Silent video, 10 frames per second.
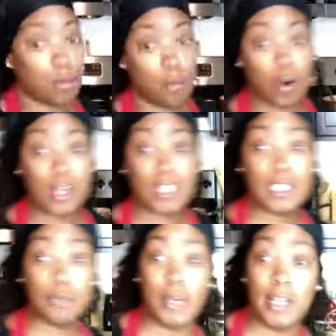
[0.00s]
works
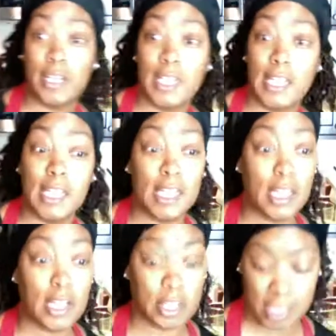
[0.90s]
better than any
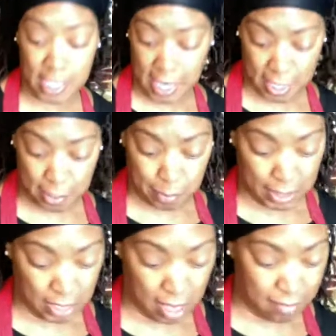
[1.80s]
other standing
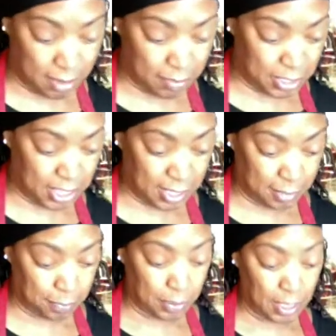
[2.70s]
mixer I've ever
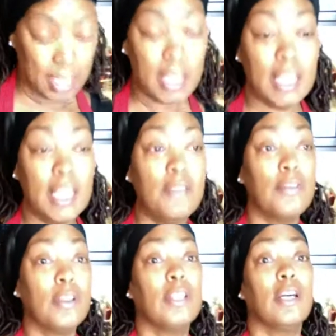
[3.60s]
seen,
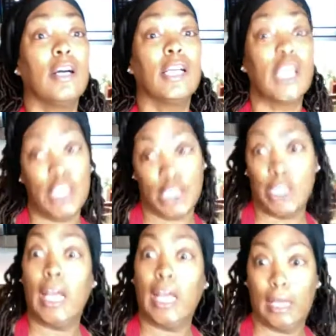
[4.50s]
even a
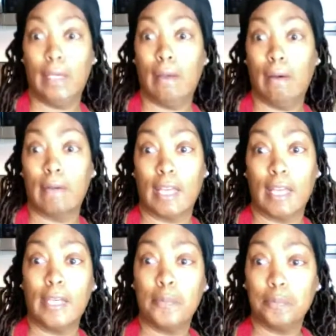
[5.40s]
KitchenAid. Okay,